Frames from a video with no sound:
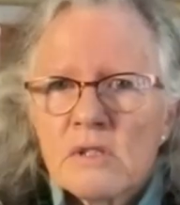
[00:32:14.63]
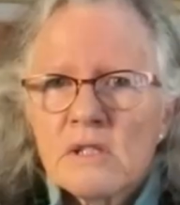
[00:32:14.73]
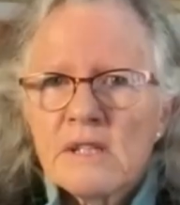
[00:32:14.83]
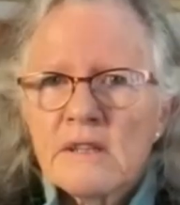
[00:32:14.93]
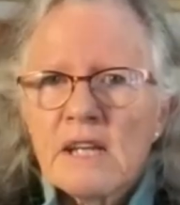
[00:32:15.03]

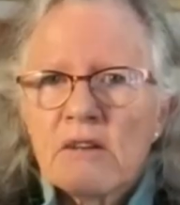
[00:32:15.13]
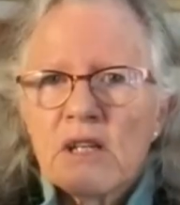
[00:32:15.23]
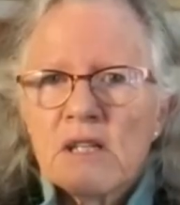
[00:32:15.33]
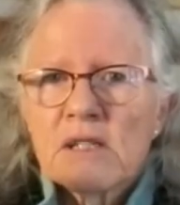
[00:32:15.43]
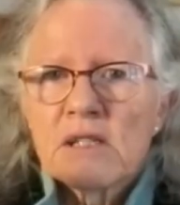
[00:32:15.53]
that there
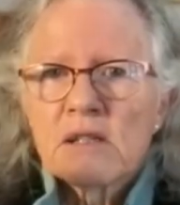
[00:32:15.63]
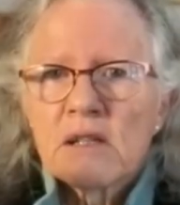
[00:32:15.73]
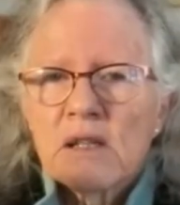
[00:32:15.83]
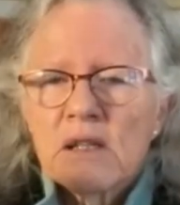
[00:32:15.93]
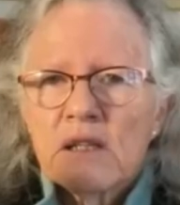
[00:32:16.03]
is
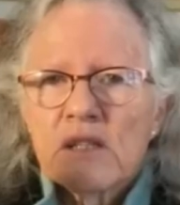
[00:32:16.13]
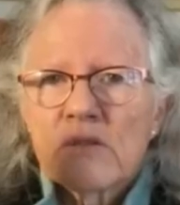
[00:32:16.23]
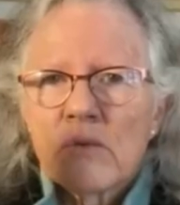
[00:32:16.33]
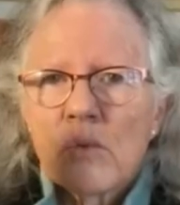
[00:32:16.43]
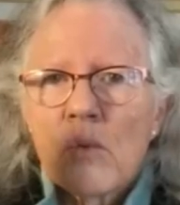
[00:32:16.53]
this
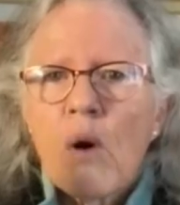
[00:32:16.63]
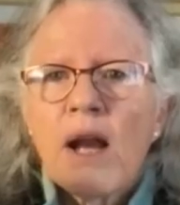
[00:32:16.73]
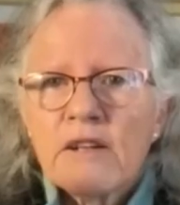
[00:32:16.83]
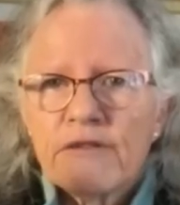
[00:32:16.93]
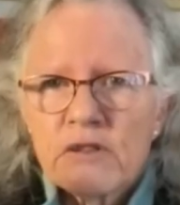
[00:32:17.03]

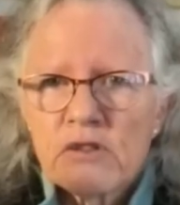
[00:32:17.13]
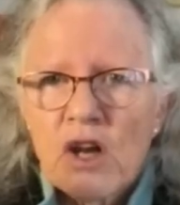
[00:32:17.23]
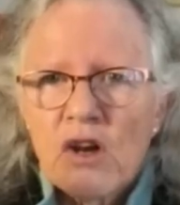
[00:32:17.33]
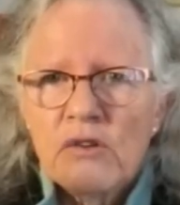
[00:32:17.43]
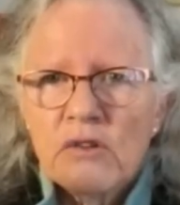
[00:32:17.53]
wonderful
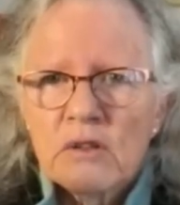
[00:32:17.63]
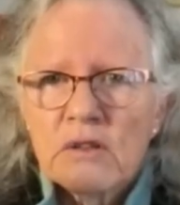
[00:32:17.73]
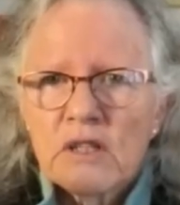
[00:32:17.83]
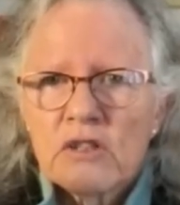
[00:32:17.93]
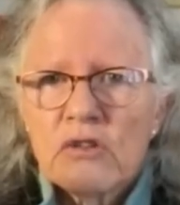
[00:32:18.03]
zone
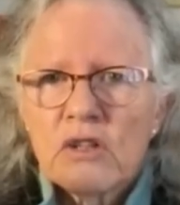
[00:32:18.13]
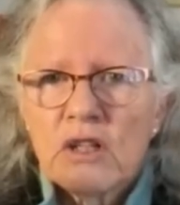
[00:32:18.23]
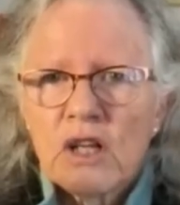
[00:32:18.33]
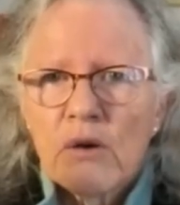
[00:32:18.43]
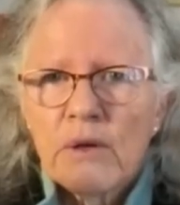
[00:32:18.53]
that you can
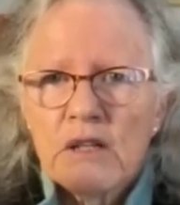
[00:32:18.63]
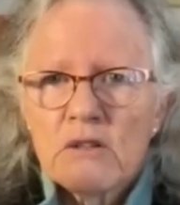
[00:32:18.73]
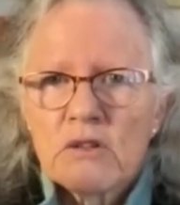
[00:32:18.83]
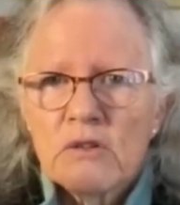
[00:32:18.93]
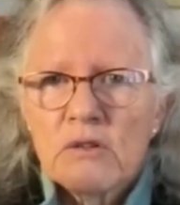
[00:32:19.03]
go
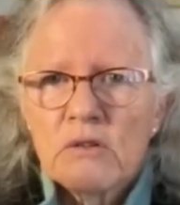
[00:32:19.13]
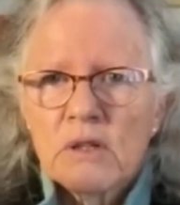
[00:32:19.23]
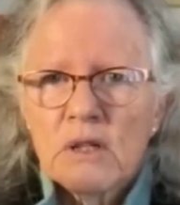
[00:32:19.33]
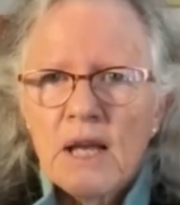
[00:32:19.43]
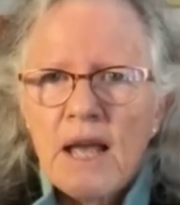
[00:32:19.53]
into.
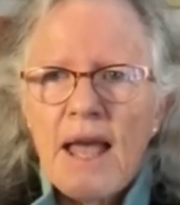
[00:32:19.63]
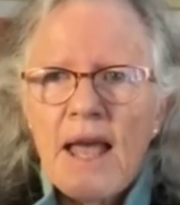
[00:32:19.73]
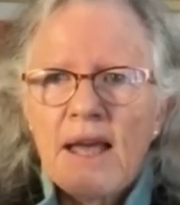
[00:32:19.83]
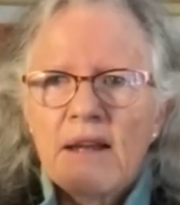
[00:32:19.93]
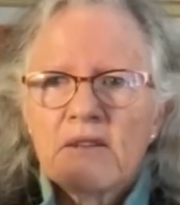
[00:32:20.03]

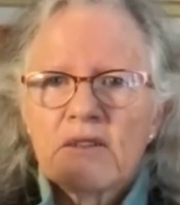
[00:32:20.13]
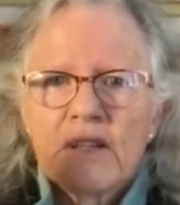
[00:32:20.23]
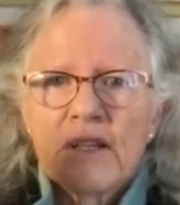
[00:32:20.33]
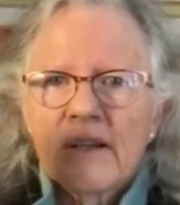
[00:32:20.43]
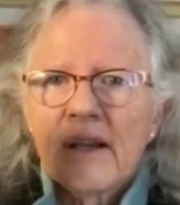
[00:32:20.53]
And
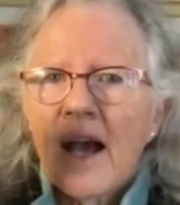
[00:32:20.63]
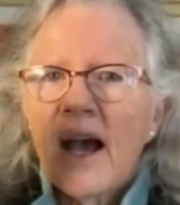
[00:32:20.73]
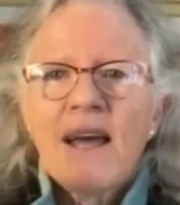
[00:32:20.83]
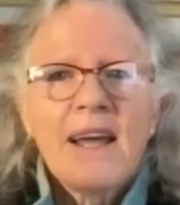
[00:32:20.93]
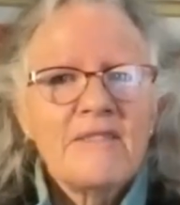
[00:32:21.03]

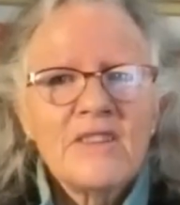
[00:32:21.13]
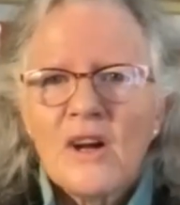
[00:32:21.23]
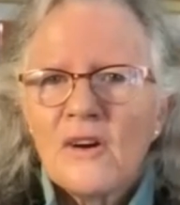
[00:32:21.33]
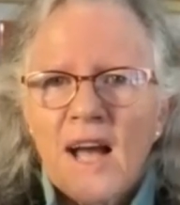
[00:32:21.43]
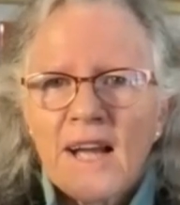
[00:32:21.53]

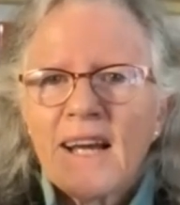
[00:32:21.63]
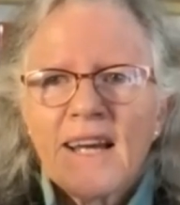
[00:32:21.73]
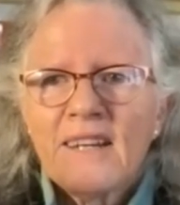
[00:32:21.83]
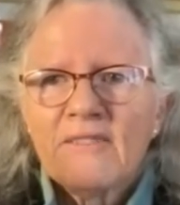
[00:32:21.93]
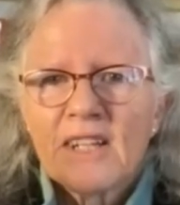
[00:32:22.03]
I
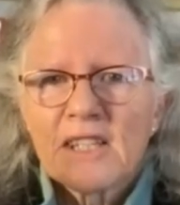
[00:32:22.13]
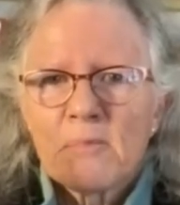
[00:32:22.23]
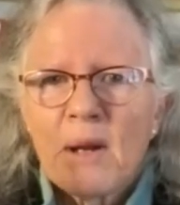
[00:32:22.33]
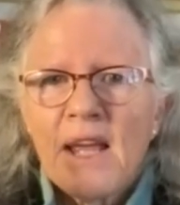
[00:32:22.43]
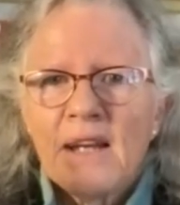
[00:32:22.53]
can't even
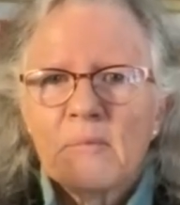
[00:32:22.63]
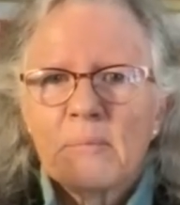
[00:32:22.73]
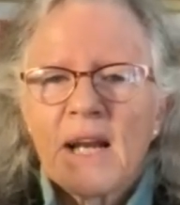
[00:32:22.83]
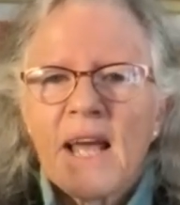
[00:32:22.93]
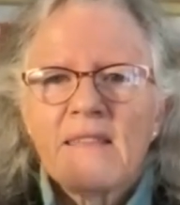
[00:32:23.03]
explain,
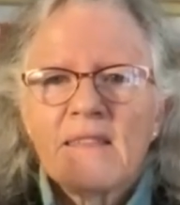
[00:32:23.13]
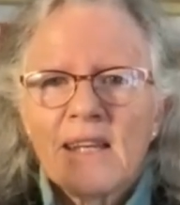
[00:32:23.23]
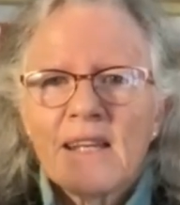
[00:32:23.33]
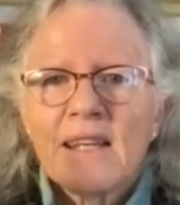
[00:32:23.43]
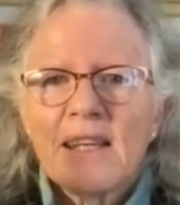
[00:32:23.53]
but I
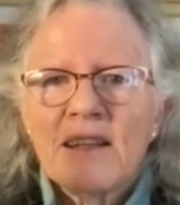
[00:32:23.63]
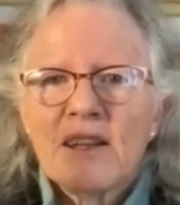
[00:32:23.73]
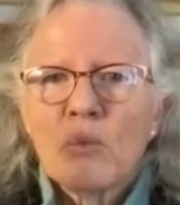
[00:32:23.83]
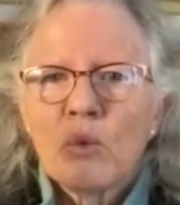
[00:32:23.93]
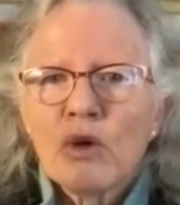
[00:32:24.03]
think in
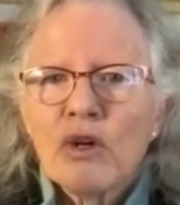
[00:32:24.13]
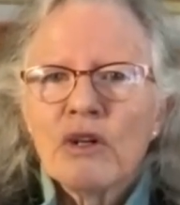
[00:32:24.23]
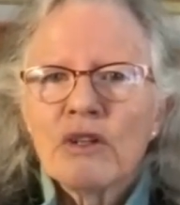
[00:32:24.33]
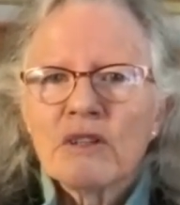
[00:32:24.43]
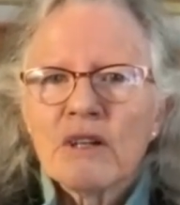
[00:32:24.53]
the
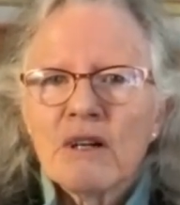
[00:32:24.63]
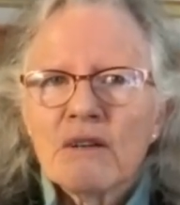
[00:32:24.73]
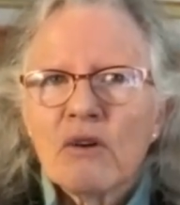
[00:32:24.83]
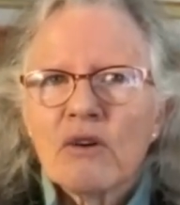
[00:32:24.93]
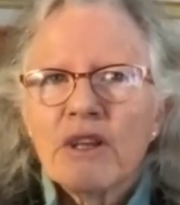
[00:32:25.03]
word
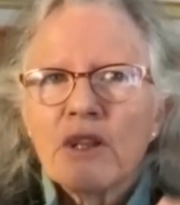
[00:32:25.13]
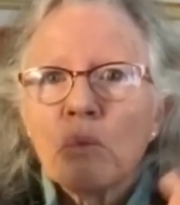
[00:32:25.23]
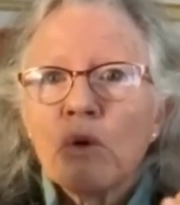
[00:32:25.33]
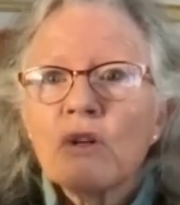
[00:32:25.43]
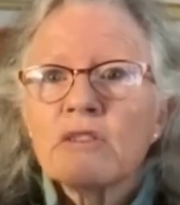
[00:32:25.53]
or in the
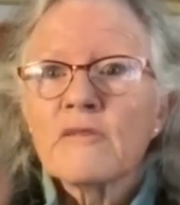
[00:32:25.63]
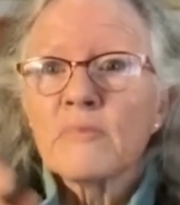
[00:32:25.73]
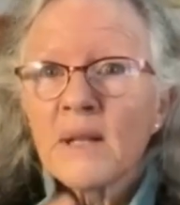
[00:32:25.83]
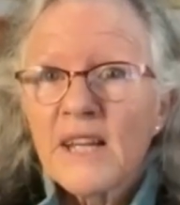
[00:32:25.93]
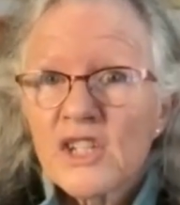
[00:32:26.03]
world of
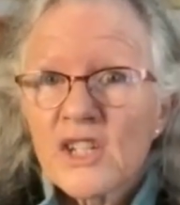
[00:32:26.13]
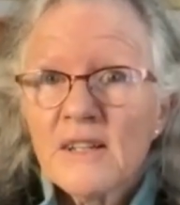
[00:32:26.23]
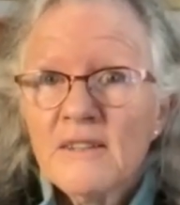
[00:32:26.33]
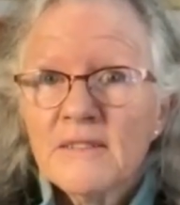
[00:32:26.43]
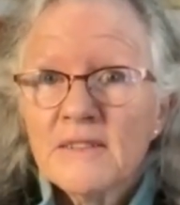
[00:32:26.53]
pleasure,
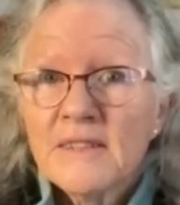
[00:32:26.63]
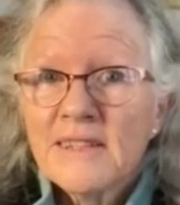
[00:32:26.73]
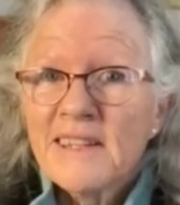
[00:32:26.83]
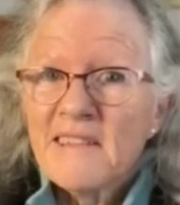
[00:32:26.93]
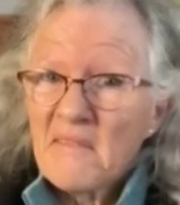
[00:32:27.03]

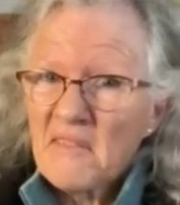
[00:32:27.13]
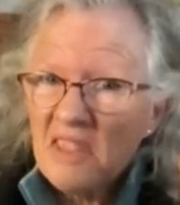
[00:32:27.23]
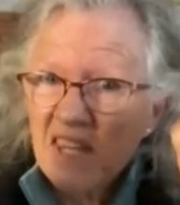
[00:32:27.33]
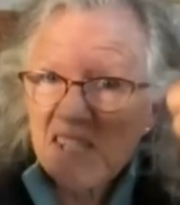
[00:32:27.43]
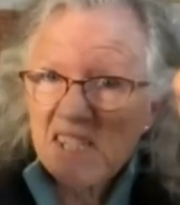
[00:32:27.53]

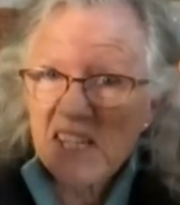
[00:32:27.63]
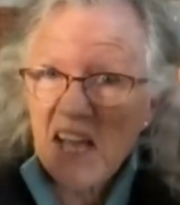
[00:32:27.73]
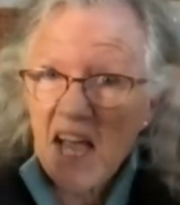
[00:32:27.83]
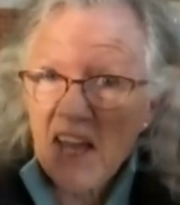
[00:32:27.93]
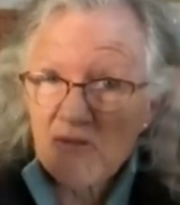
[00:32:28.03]
this is
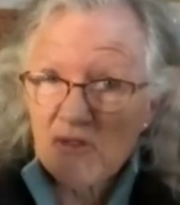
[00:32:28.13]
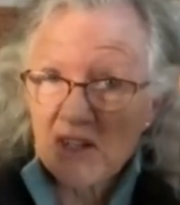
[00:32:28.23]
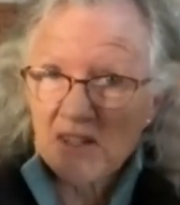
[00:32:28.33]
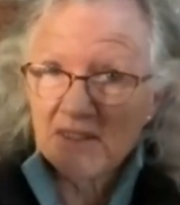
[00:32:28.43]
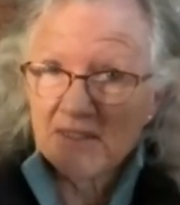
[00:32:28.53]
100.